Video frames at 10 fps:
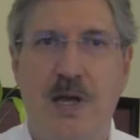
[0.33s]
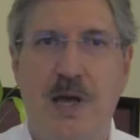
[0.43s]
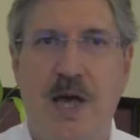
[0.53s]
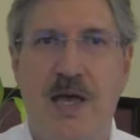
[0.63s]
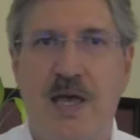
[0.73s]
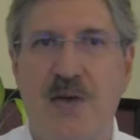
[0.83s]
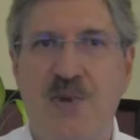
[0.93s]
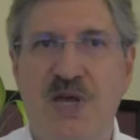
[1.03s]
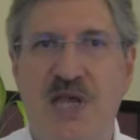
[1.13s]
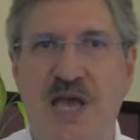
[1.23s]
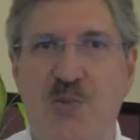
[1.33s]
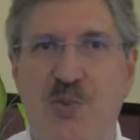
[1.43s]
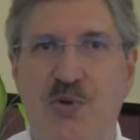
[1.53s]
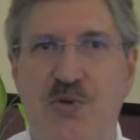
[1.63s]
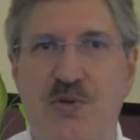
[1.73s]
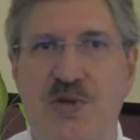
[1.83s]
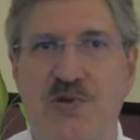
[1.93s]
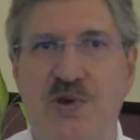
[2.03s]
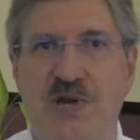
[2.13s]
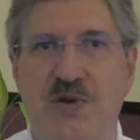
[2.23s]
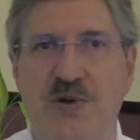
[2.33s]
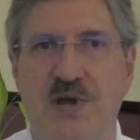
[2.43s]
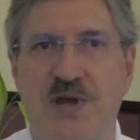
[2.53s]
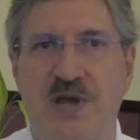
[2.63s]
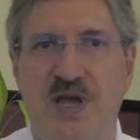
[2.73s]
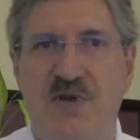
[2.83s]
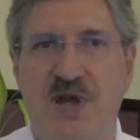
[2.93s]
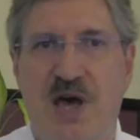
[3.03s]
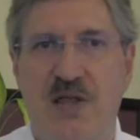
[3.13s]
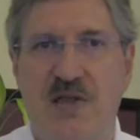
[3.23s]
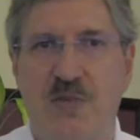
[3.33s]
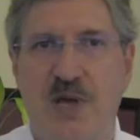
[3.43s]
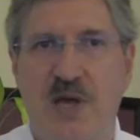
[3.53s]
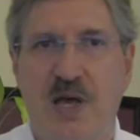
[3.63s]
Hi, I'm Indiana personal injury attorney David Holub.